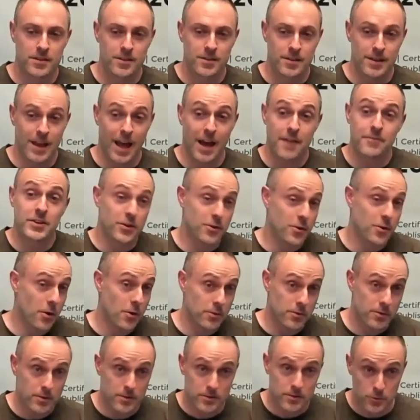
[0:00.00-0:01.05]
having your
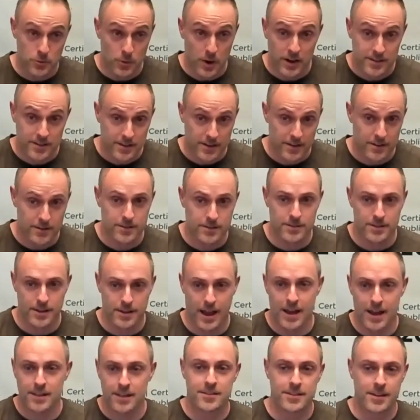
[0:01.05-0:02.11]
own direct sales,
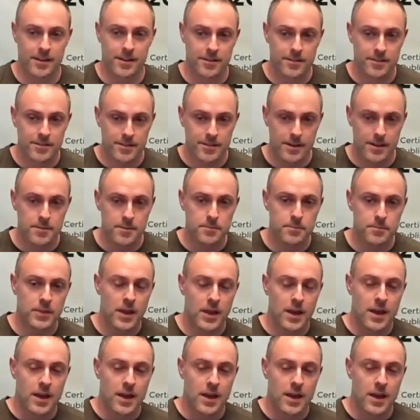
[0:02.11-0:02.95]
ad sales team.